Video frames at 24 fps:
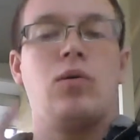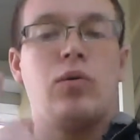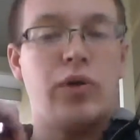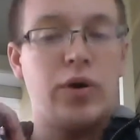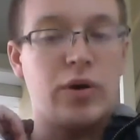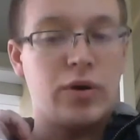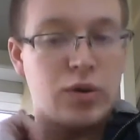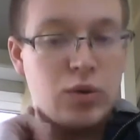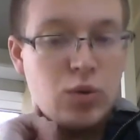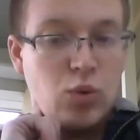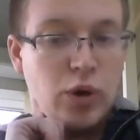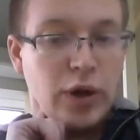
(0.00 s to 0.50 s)

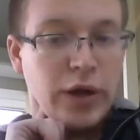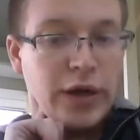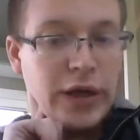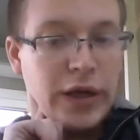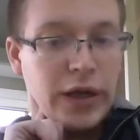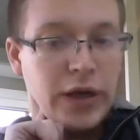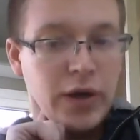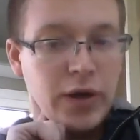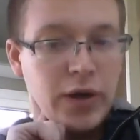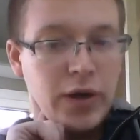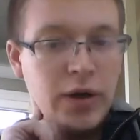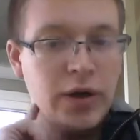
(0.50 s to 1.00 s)
There's one
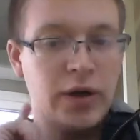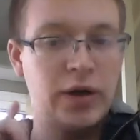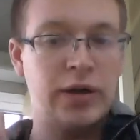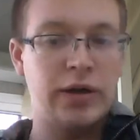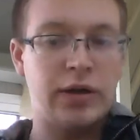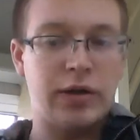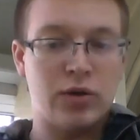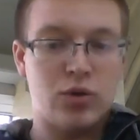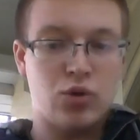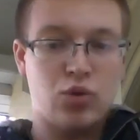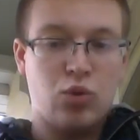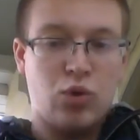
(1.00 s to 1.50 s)
here,
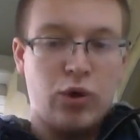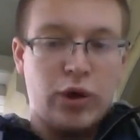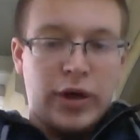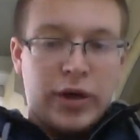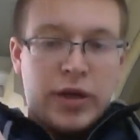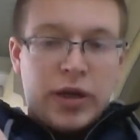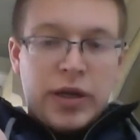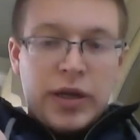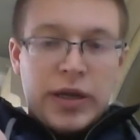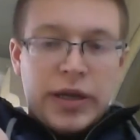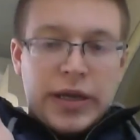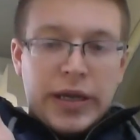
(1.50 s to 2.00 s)
there's
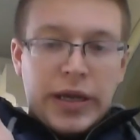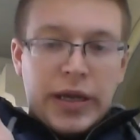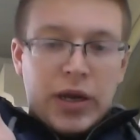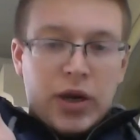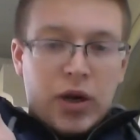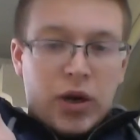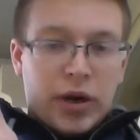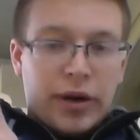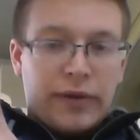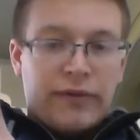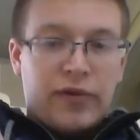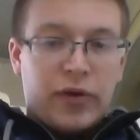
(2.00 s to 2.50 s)
one
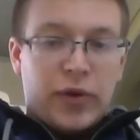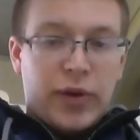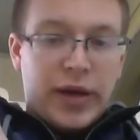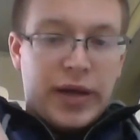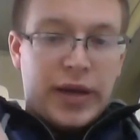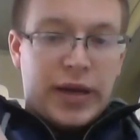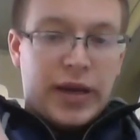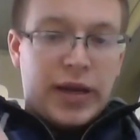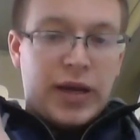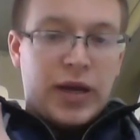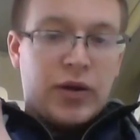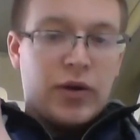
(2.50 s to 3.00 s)
here. If you
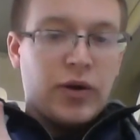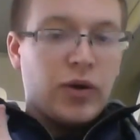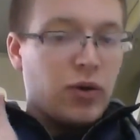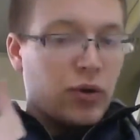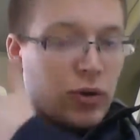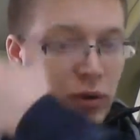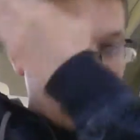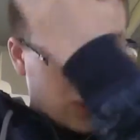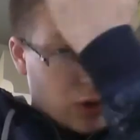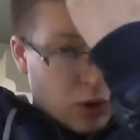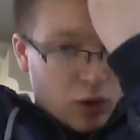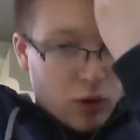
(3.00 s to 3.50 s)
hit here, it
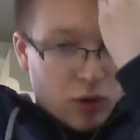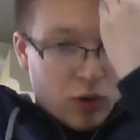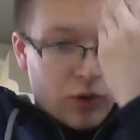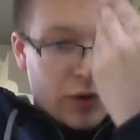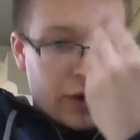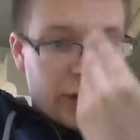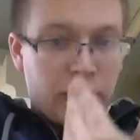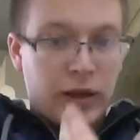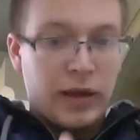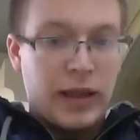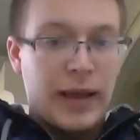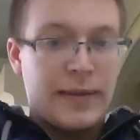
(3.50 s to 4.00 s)
will
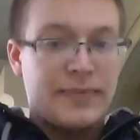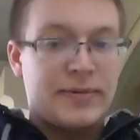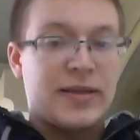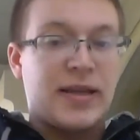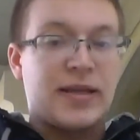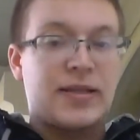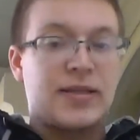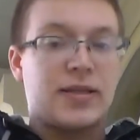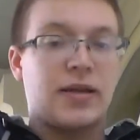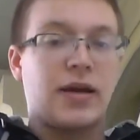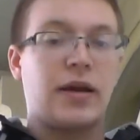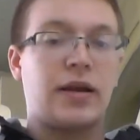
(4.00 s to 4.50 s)
totally collapse
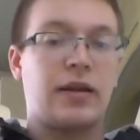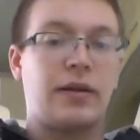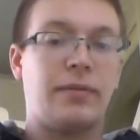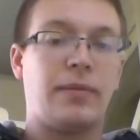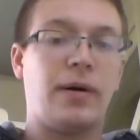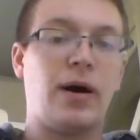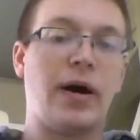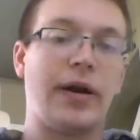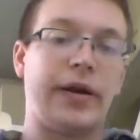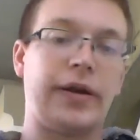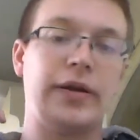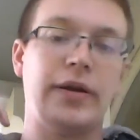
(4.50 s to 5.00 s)
that side of the
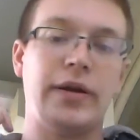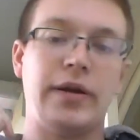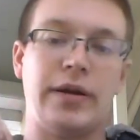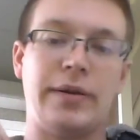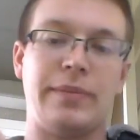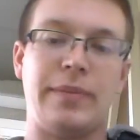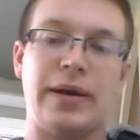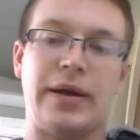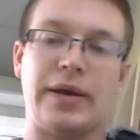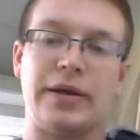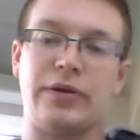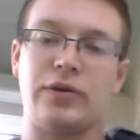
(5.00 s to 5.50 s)
body
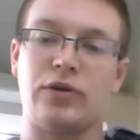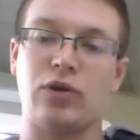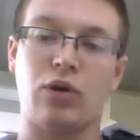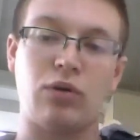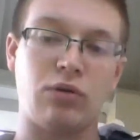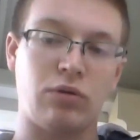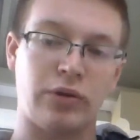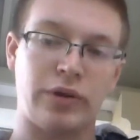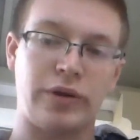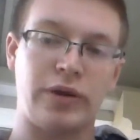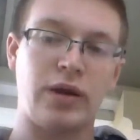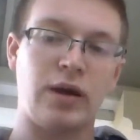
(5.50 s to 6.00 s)
and make it
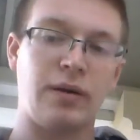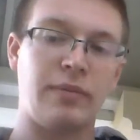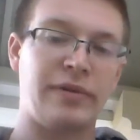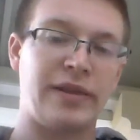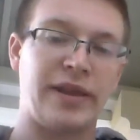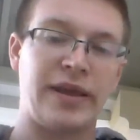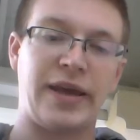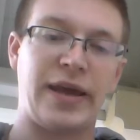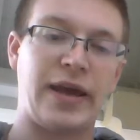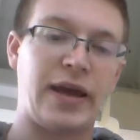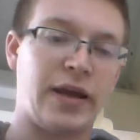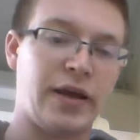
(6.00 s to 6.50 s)
totally numb
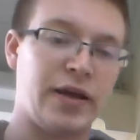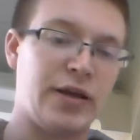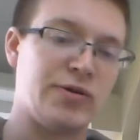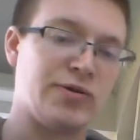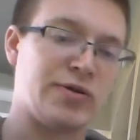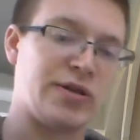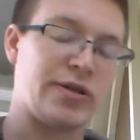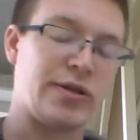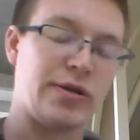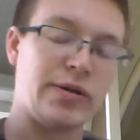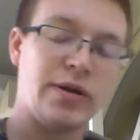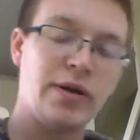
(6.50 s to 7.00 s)
and they can't
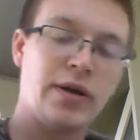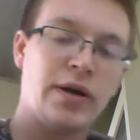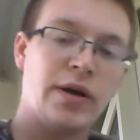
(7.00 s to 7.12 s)
use it.